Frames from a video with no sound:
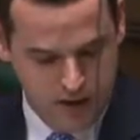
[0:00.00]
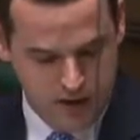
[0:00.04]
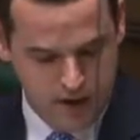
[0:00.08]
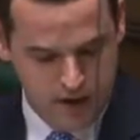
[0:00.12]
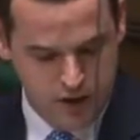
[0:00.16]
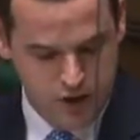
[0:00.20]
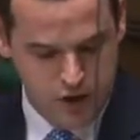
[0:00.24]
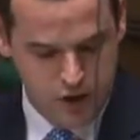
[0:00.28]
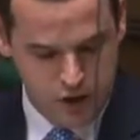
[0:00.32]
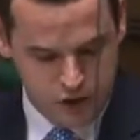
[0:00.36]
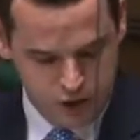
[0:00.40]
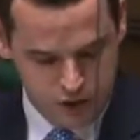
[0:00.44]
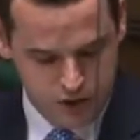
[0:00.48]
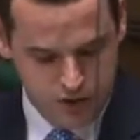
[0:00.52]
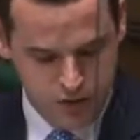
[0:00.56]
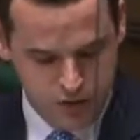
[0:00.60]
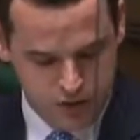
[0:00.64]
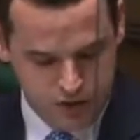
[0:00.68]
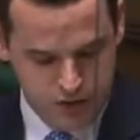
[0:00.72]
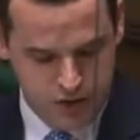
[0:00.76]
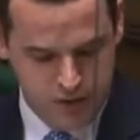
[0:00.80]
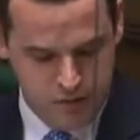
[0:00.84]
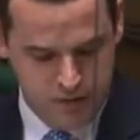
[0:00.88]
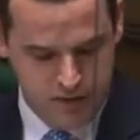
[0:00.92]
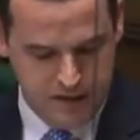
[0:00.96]
It should
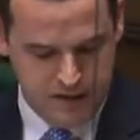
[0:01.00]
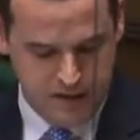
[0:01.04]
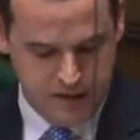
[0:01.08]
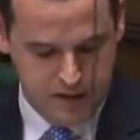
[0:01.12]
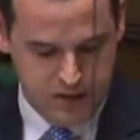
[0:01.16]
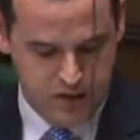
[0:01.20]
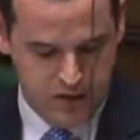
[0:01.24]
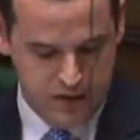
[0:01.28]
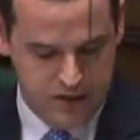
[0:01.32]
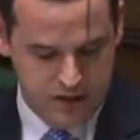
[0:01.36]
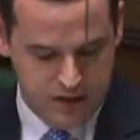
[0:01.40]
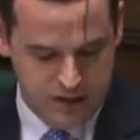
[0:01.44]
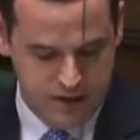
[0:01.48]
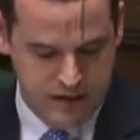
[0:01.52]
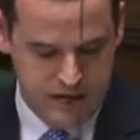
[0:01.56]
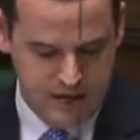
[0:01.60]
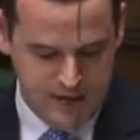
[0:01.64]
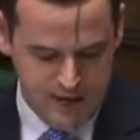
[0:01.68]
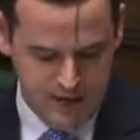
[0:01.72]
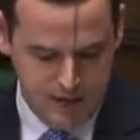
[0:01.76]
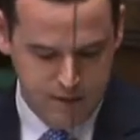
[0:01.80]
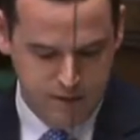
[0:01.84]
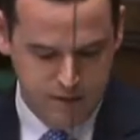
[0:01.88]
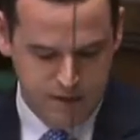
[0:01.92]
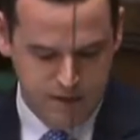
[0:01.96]
also be acknowledged that
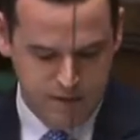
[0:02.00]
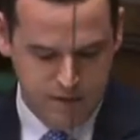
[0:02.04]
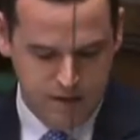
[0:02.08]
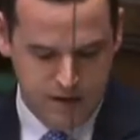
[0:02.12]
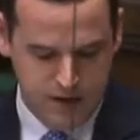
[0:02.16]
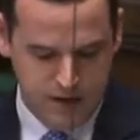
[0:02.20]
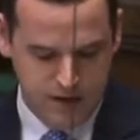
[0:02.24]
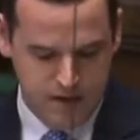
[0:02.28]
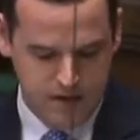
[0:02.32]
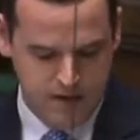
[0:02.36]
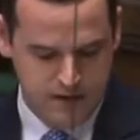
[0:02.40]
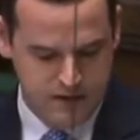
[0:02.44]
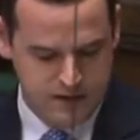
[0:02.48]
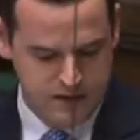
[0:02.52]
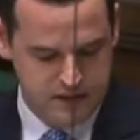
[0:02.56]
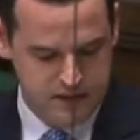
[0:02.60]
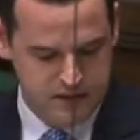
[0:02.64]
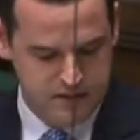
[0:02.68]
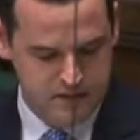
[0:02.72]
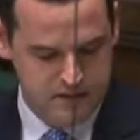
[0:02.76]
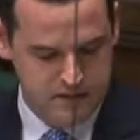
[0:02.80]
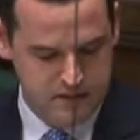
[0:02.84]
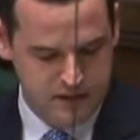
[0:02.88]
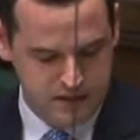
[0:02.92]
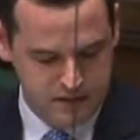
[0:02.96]
even if the current
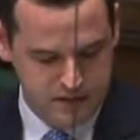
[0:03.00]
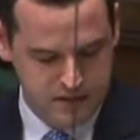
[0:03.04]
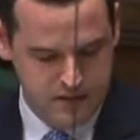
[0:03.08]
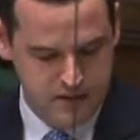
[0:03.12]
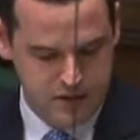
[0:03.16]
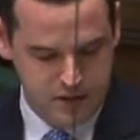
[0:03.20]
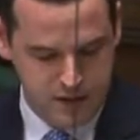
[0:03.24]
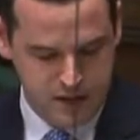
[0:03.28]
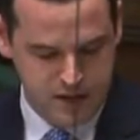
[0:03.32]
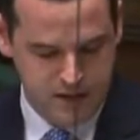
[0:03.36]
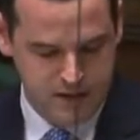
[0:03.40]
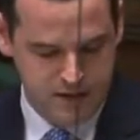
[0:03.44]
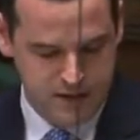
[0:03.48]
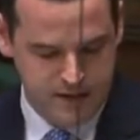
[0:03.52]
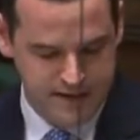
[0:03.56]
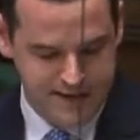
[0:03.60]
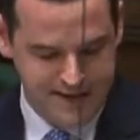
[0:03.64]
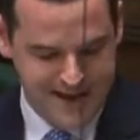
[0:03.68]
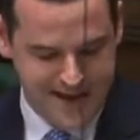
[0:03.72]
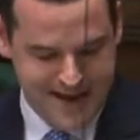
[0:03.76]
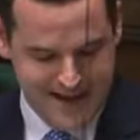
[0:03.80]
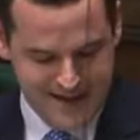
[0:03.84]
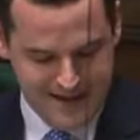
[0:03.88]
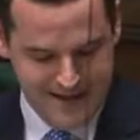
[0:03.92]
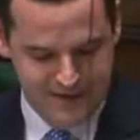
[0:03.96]
system doesn't generate
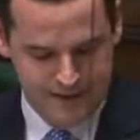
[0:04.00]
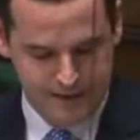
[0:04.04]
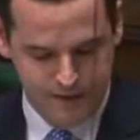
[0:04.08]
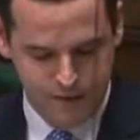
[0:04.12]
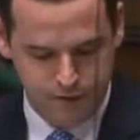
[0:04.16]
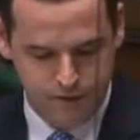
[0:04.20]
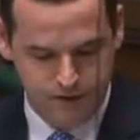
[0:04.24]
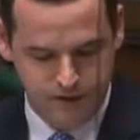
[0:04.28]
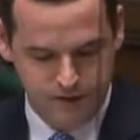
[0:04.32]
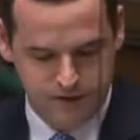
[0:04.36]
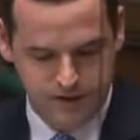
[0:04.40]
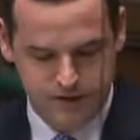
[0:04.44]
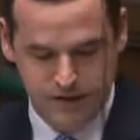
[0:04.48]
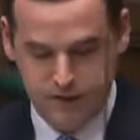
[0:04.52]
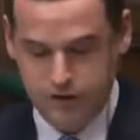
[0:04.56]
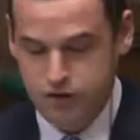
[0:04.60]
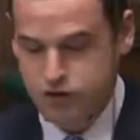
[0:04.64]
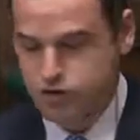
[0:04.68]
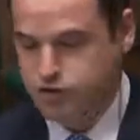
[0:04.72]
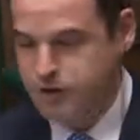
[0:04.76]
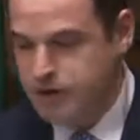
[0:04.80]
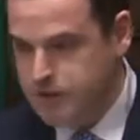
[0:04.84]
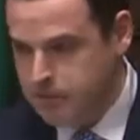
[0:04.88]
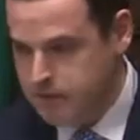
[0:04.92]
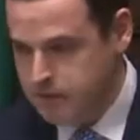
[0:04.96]
any difference in the
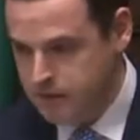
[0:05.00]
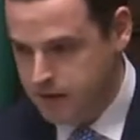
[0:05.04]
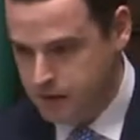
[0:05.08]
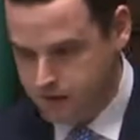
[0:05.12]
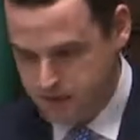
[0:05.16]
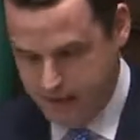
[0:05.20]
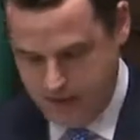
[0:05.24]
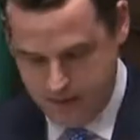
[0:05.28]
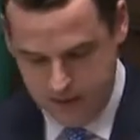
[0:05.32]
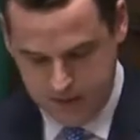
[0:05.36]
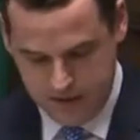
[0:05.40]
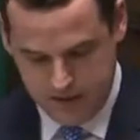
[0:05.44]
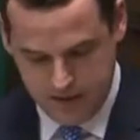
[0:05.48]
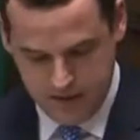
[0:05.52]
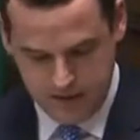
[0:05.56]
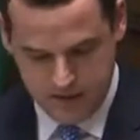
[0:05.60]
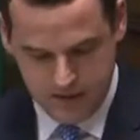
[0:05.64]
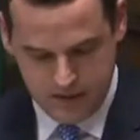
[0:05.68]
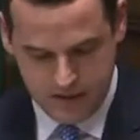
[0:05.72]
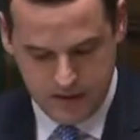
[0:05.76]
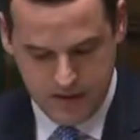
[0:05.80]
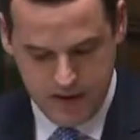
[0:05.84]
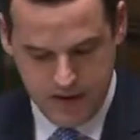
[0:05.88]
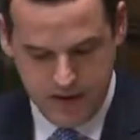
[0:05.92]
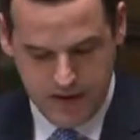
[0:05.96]
treatment of
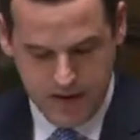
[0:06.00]
applicants,